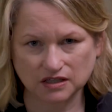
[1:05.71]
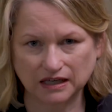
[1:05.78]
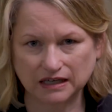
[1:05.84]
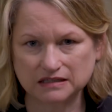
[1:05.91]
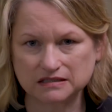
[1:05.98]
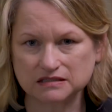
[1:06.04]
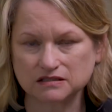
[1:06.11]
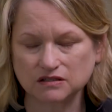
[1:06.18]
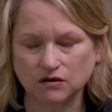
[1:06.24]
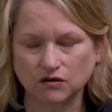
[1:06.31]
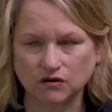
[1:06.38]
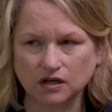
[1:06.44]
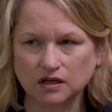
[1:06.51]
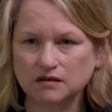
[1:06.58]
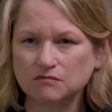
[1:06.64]
And
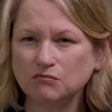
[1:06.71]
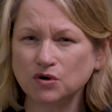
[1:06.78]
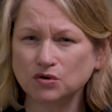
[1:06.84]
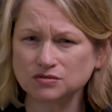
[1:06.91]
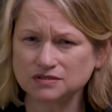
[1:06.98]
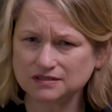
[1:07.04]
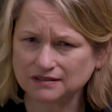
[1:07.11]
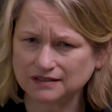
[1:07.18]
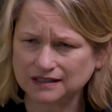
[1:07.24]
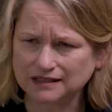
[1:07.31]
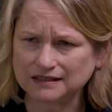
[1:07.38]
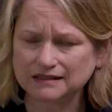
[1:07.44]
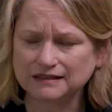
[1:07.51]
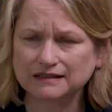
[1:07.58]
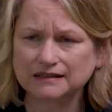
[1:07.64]
so
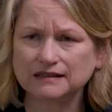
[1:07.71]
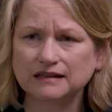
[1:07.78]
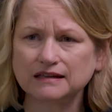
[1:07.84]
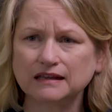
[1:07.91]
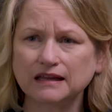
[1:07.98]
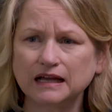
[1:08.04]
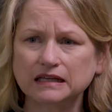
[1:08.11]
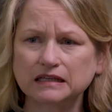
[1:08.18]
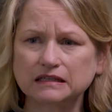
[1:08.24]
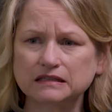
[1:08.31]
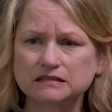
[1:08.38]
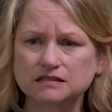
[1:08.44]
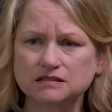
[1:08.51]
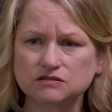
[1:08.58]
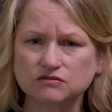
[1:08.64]
mostly that
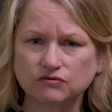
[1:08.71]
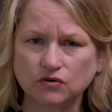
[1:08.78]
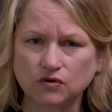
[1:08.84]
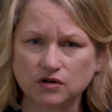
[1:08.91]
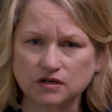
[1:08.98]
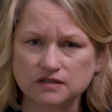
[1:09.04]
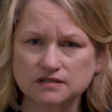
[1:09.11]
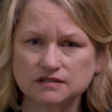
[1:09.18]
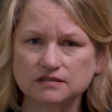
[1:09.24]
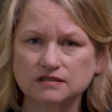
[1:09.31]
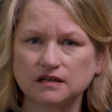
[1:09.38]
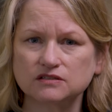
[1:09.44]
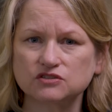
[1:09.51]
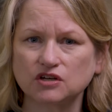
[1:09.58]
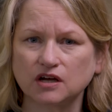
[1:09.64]
is a divorce,
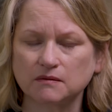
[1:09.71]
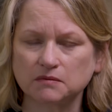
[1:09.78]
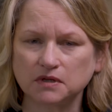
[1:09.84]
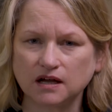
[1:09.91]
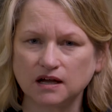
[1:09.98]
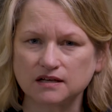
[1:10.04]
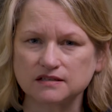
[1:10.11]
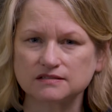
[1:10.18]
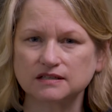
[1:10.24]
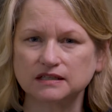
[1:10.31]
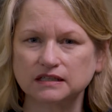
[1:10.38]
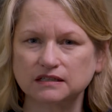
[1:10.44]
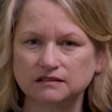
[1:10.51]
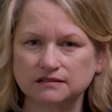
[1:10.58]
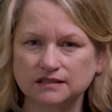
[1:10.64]
a job loss, an
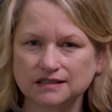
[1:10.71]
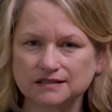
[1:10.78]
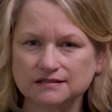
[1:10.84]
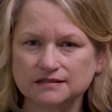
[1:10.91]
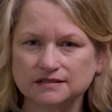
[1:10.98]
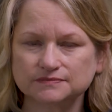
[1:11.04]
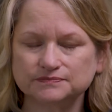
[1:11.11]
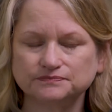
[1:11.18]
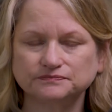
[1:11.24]
illness.